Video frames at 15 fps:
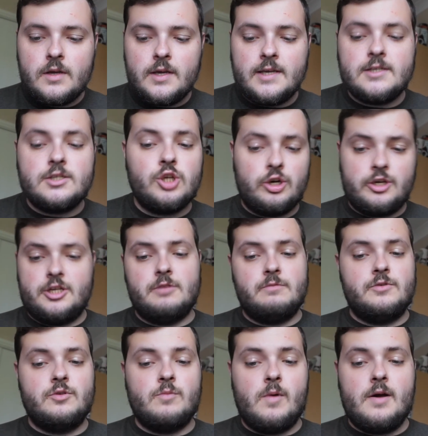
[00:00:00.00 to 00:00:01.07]
He's not a
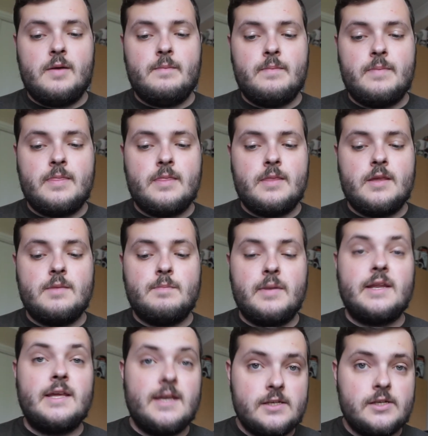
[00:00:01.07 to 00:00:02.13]
YouTuber,
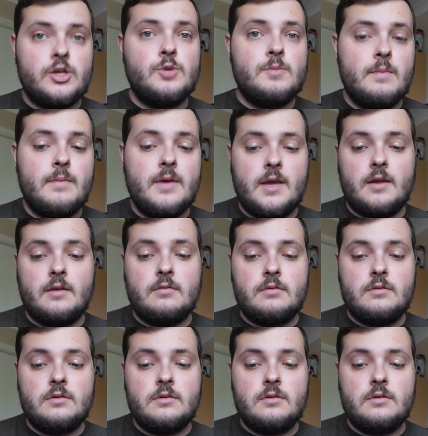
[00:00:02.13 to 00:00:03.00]
but he is a human being.